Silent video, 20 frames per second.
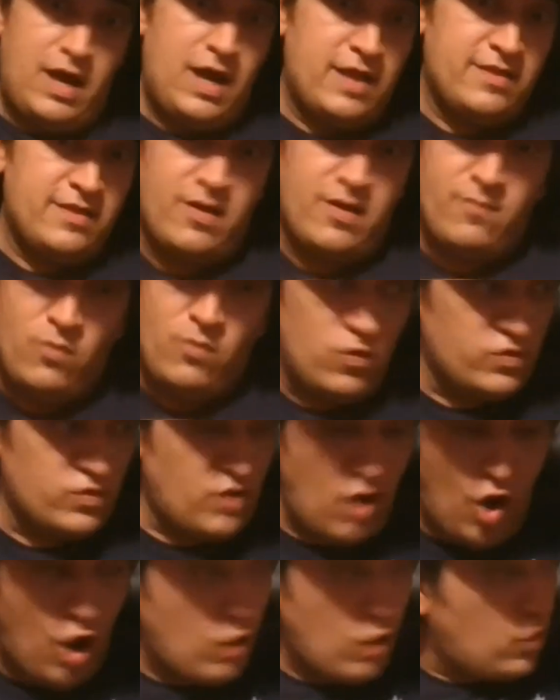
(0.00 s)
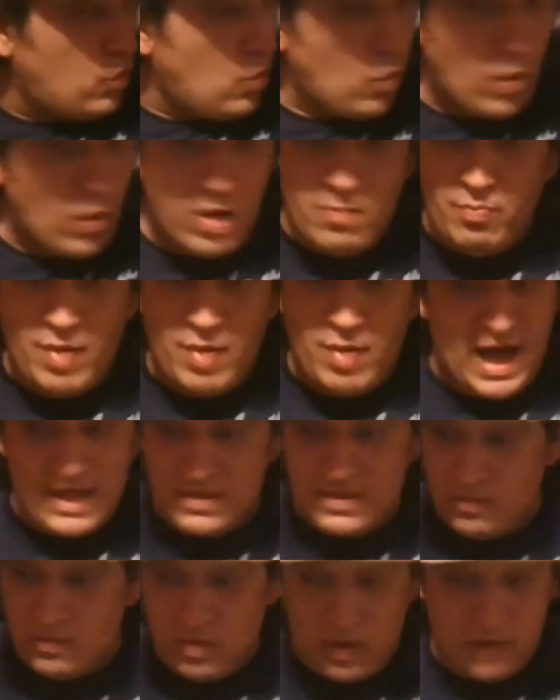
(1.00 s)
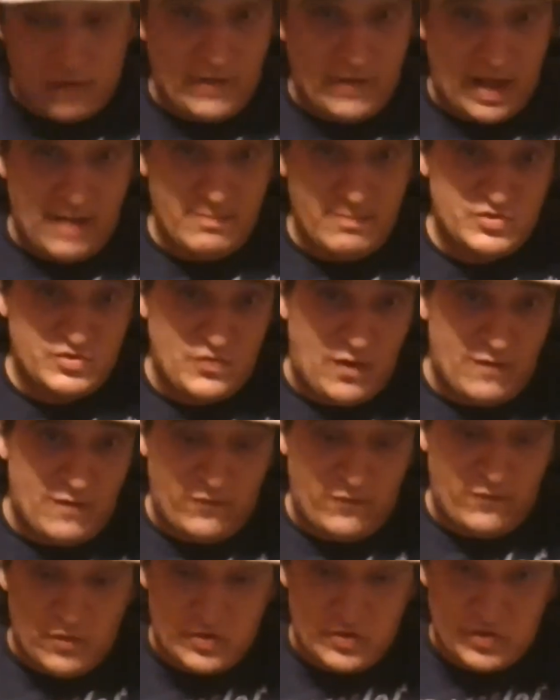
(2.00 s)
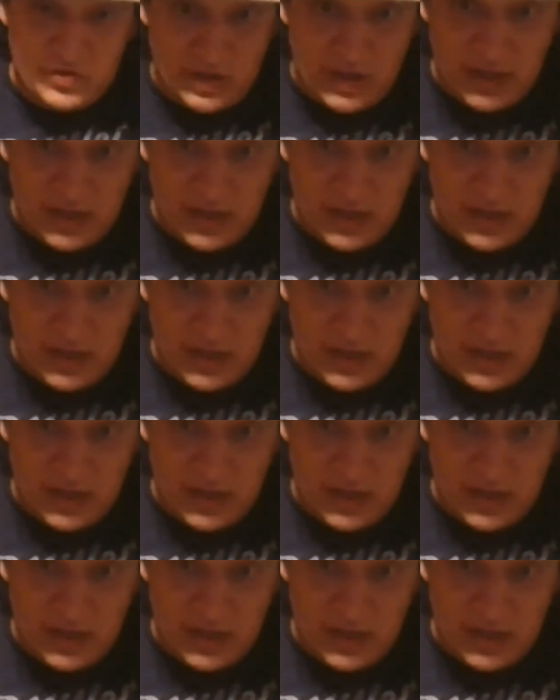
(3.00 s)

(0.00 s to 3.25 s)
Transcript: the most awkward way possible. Unfortunately,